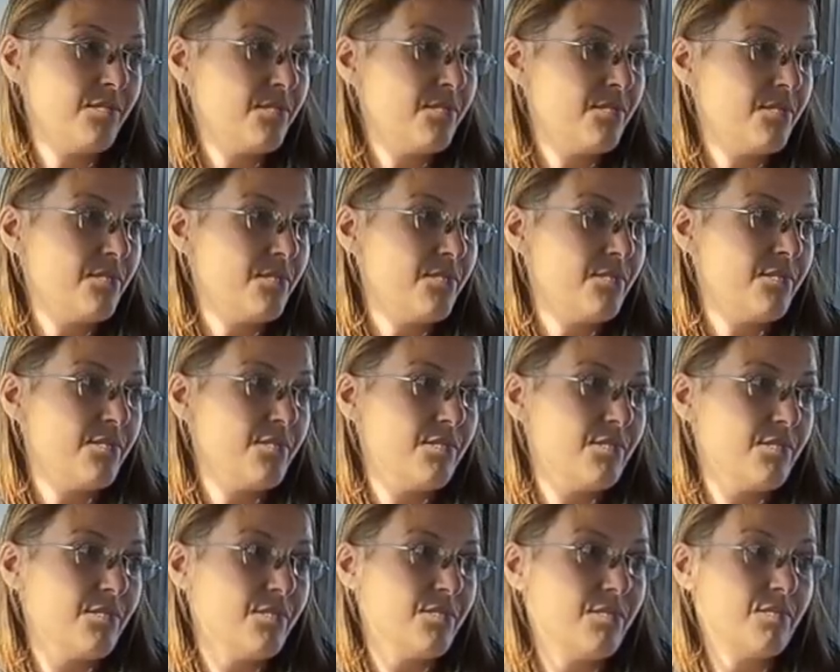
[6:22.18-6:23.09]

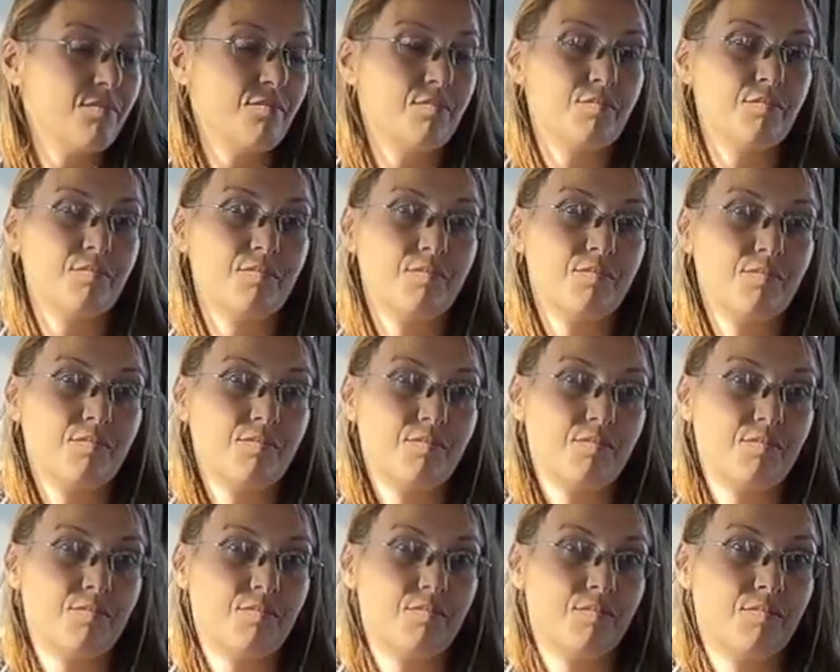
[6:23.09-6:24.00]

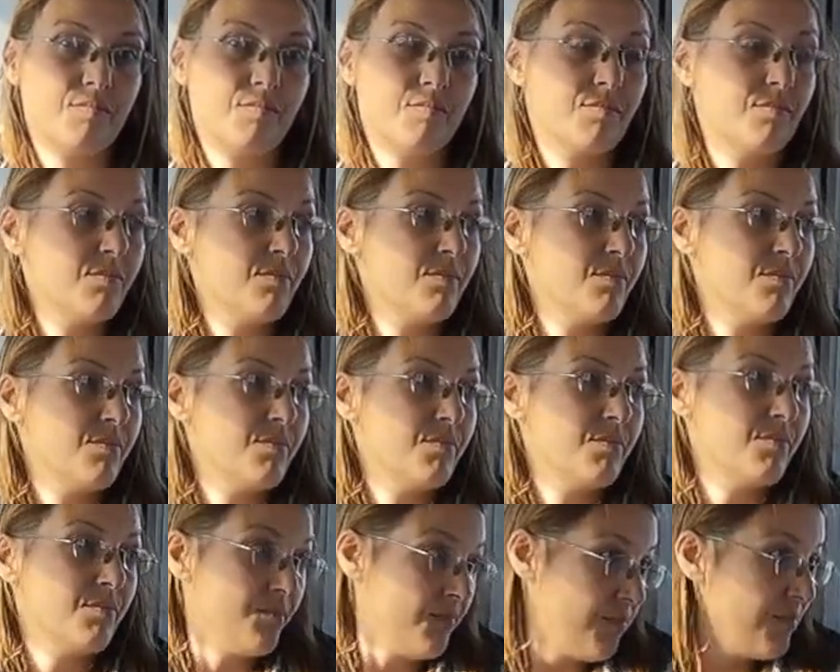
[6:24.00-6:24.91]

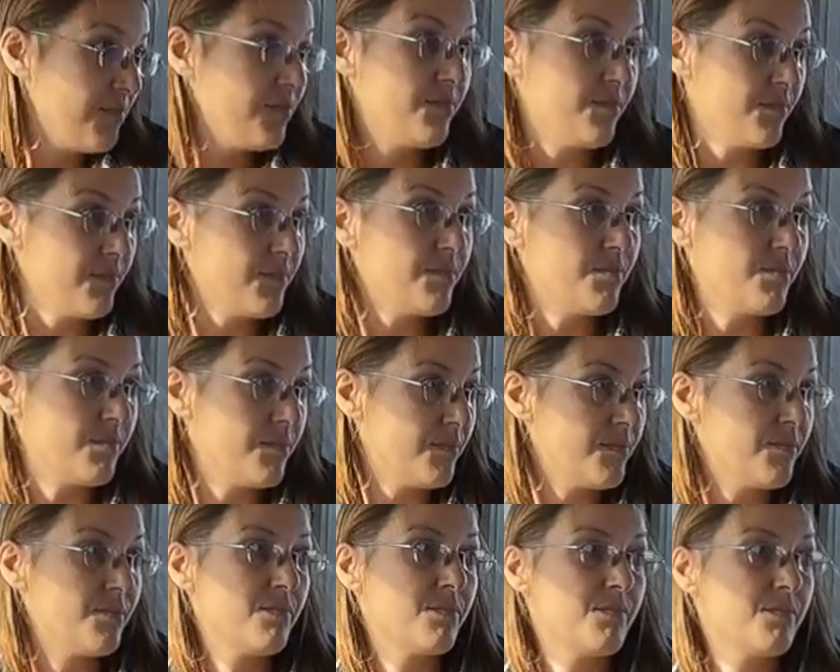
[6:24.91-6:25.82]

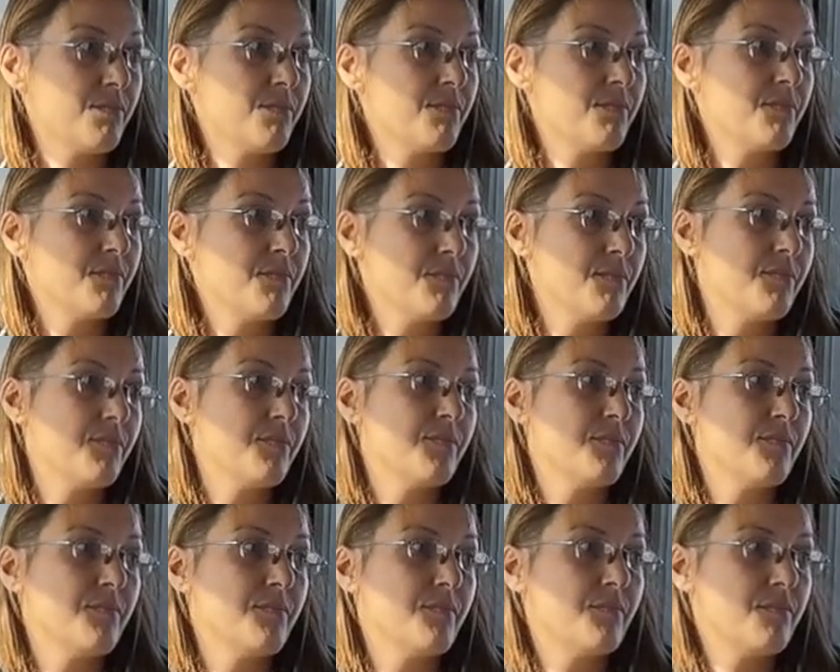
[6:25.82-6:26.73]

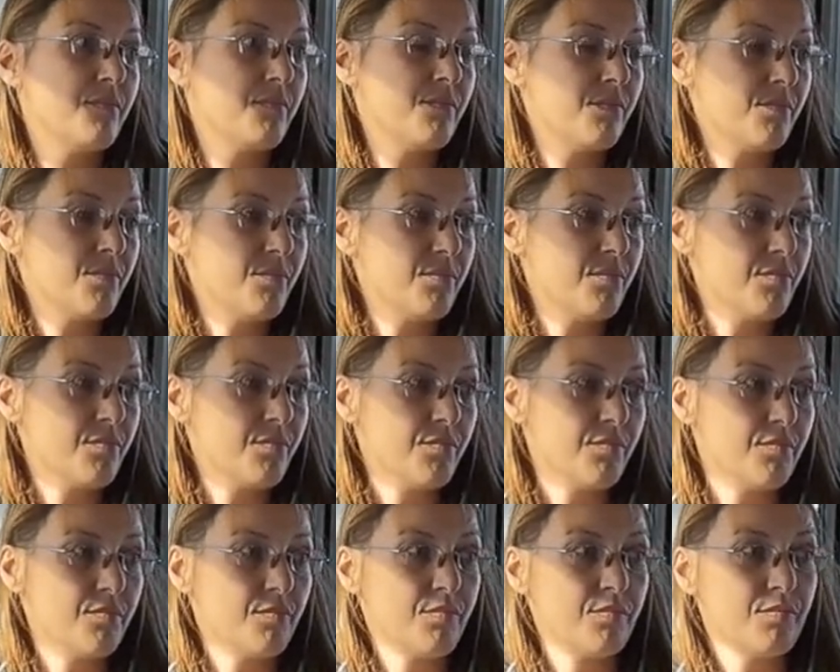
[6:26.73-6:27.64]

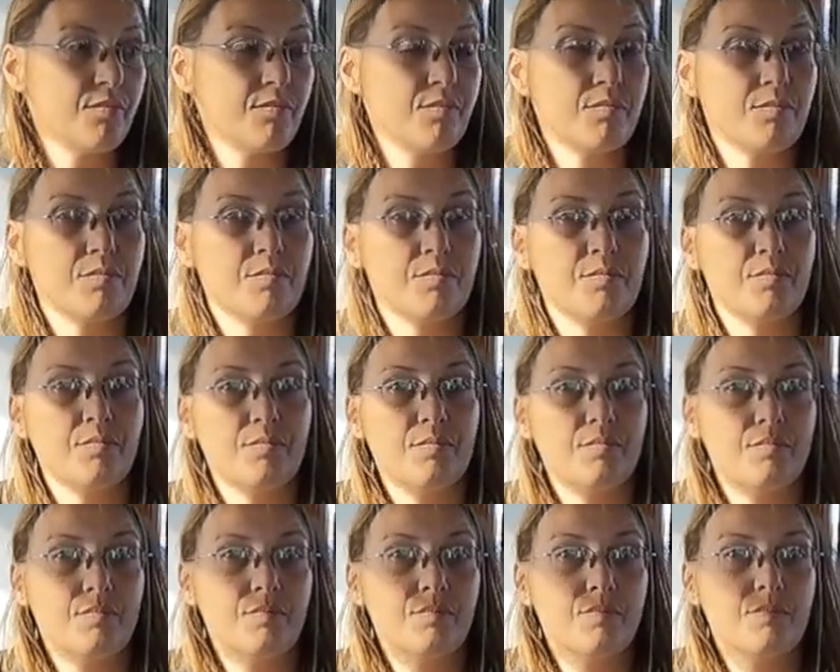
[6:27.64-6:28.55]

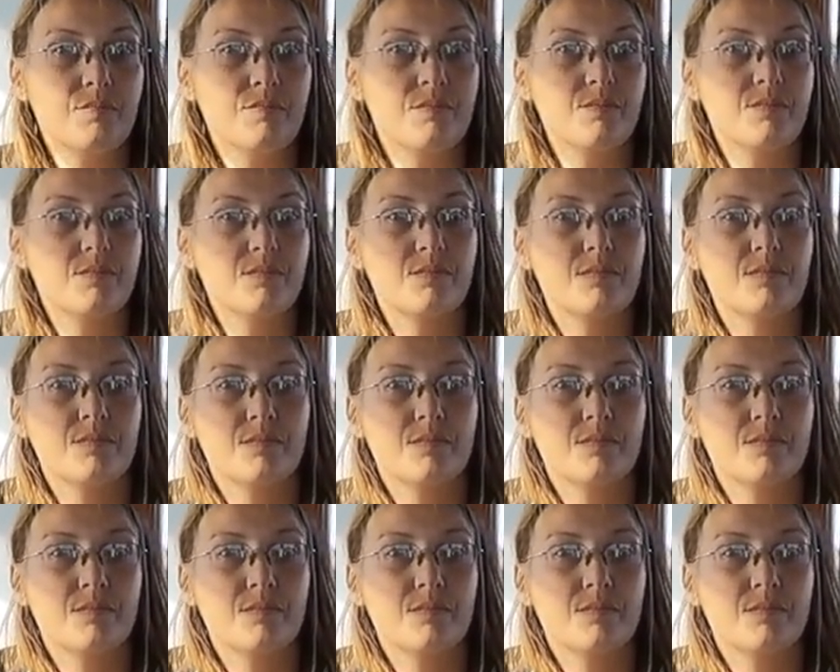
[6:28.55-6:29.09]
(silent)